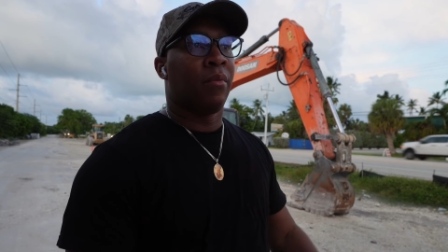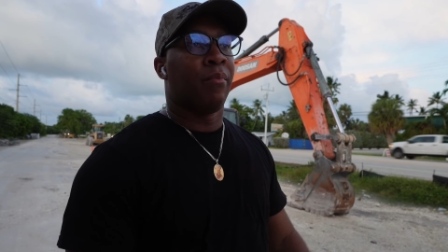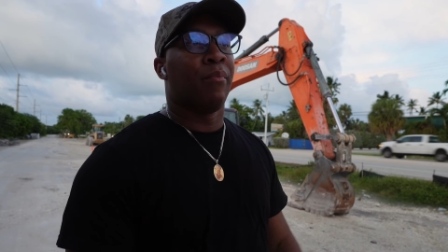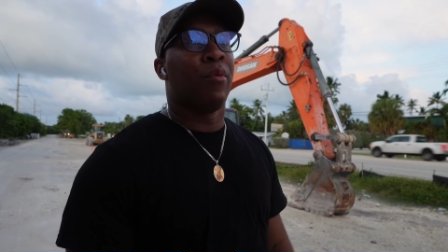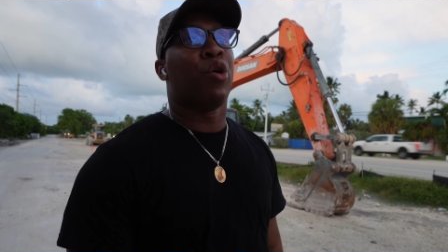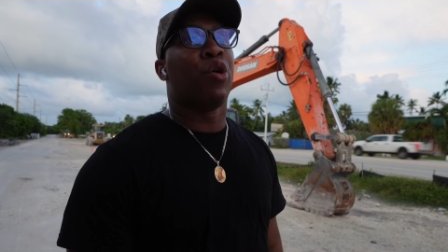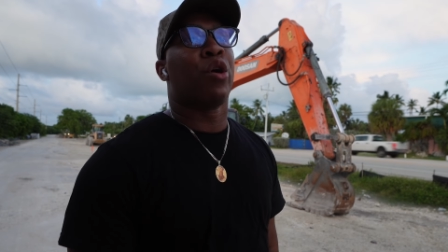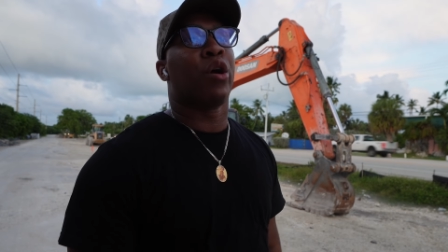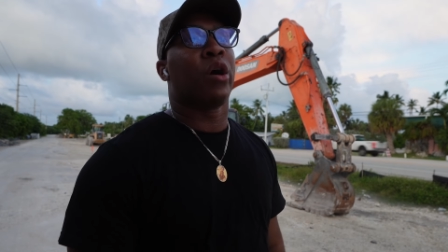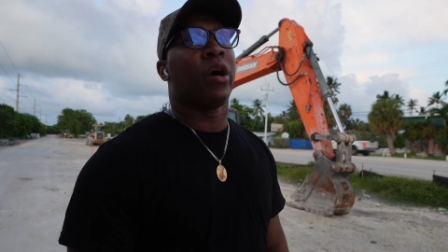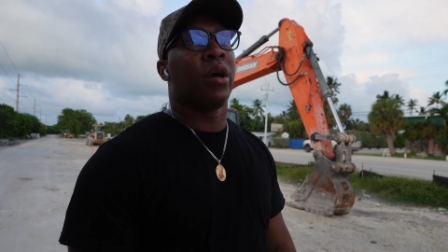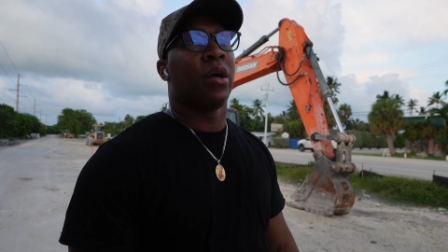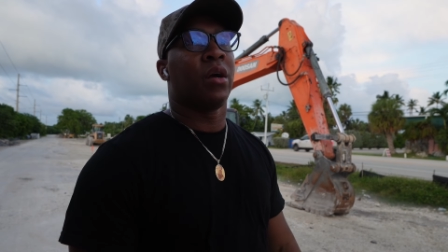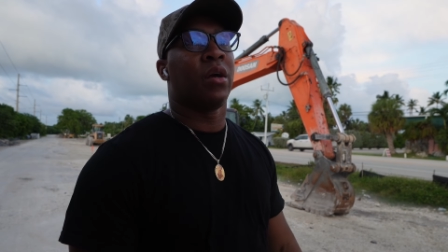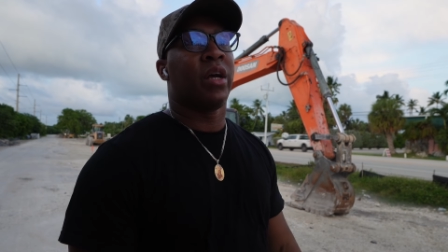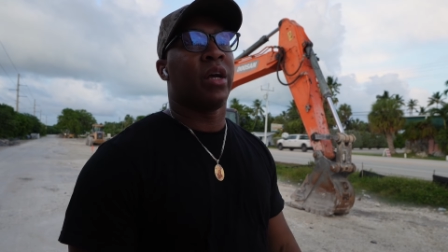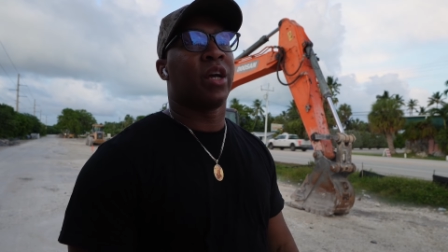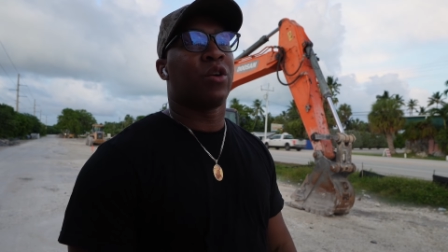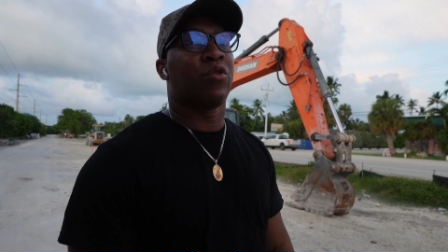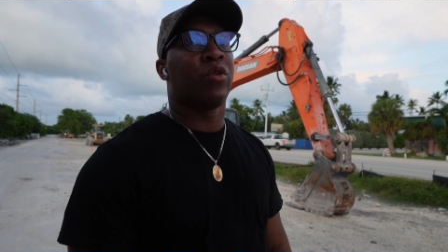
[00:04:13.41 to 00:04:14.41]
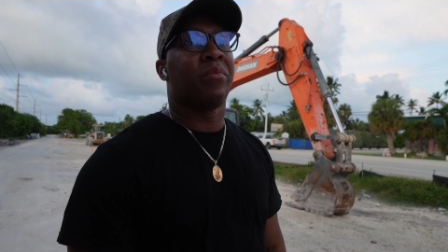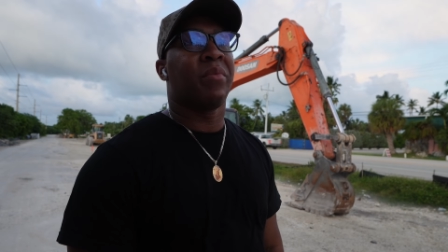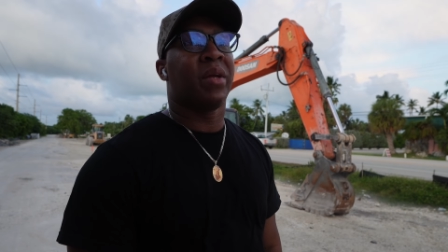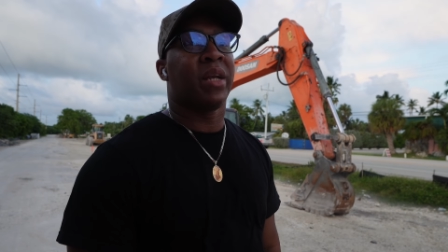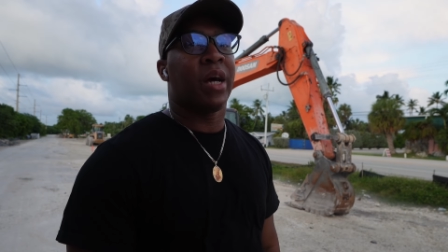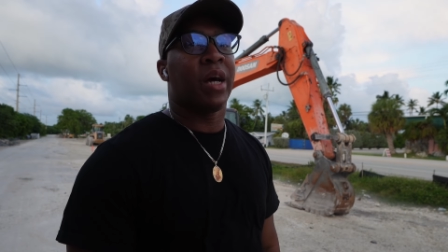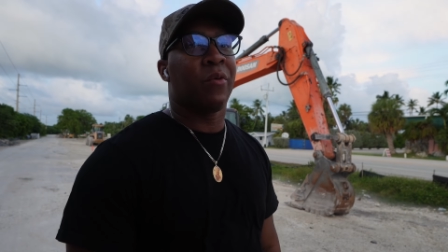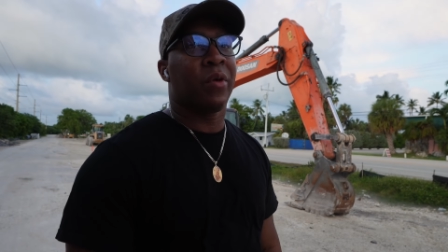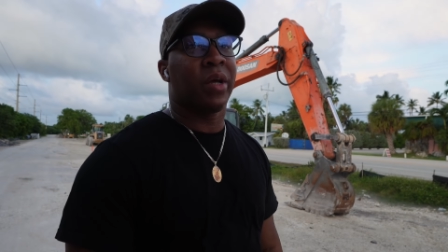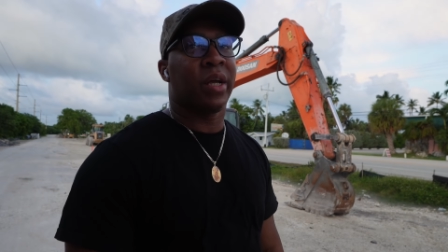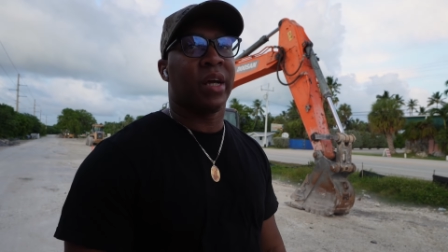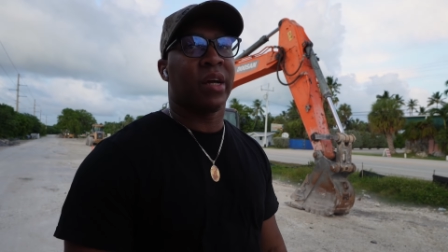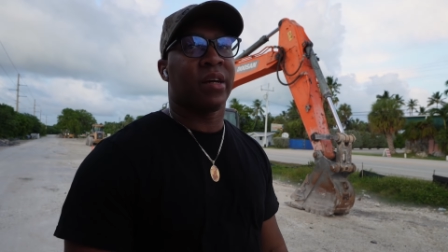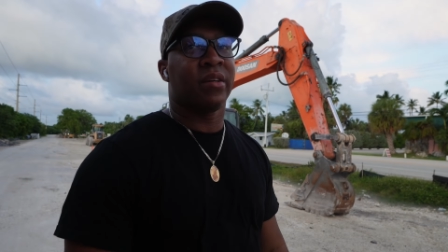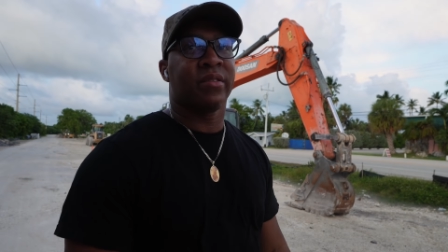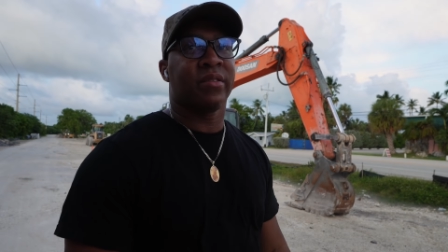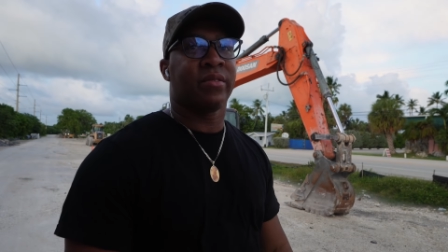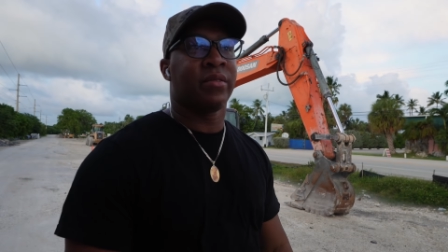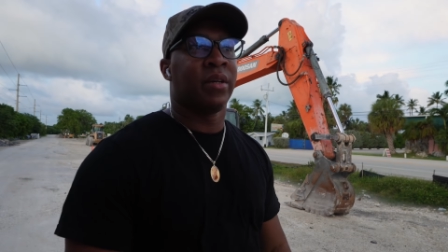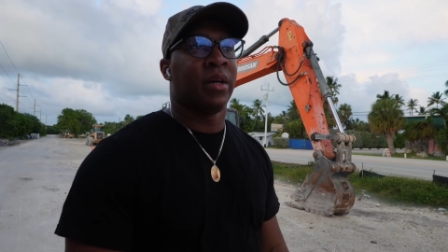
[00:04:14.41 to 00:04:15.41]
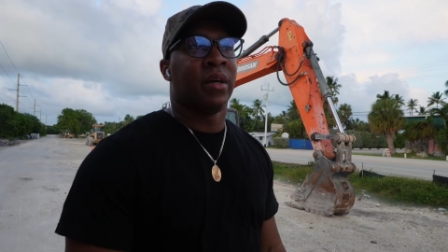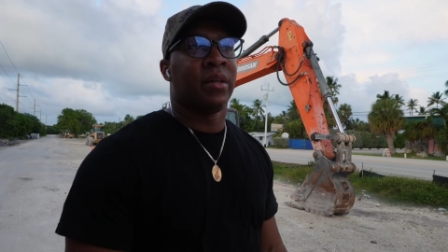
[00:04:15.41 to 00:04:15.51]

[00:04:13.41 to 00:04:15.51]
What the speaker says: more equipment that we get, because